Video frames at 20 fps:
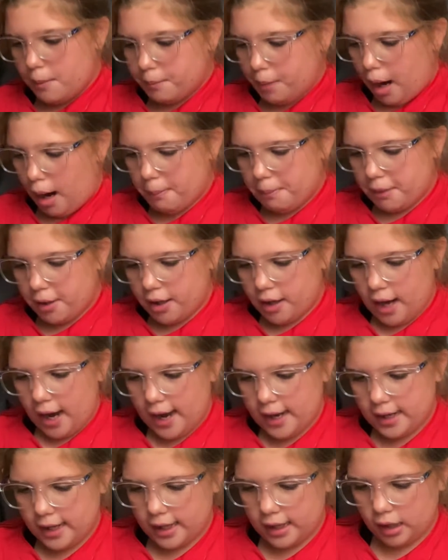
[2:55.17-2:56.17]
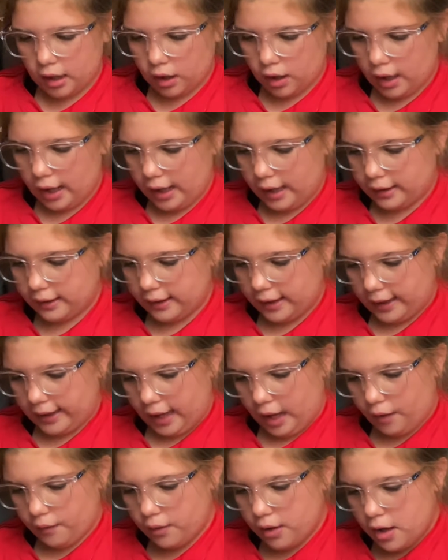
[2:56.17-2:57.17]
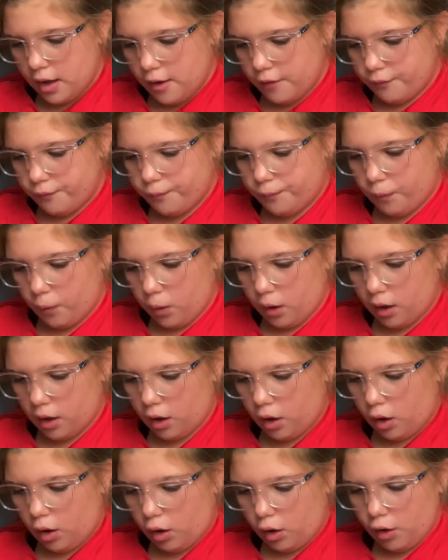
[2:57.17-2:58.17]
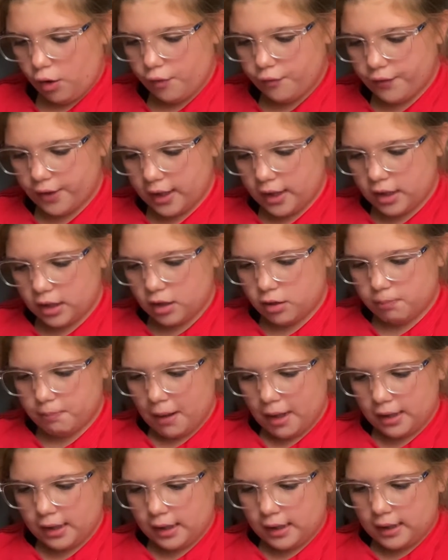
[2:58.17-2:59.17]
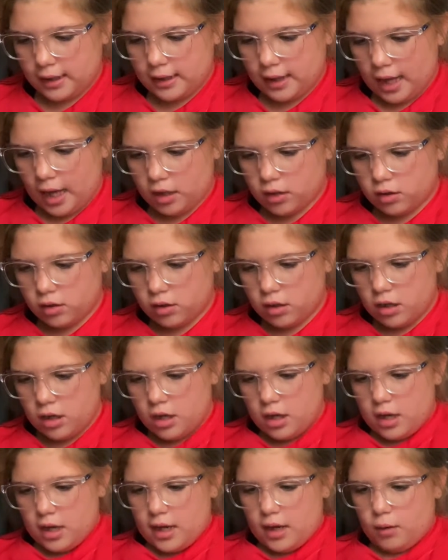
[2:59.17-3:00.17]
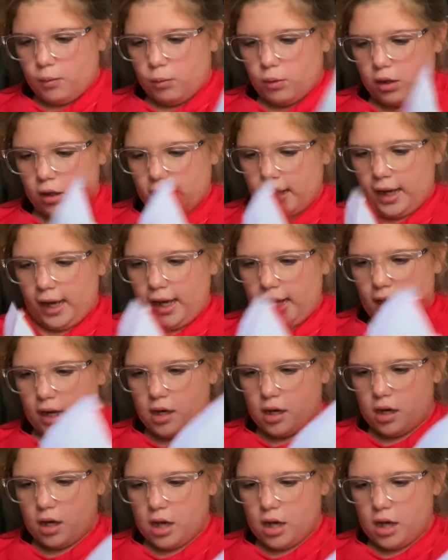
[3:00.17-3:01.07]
proper heading and layout. For all written spelling class work and